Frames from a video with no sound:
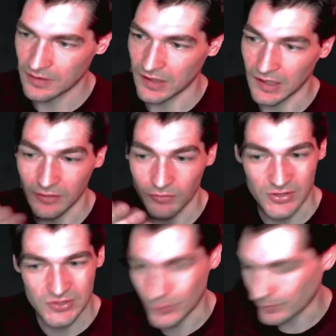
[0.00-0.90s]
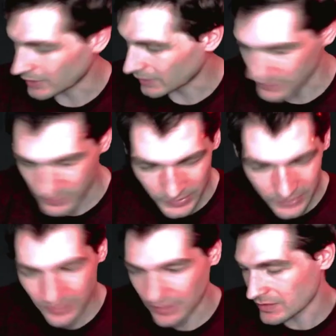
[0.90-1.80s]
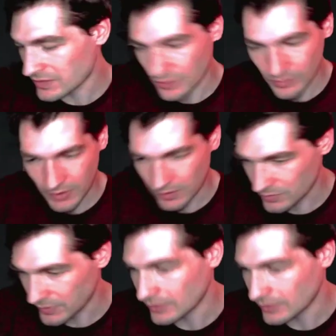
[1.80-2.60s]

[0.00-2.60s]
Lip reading: And if the Storm cards wheel, then the Storm cards wheel.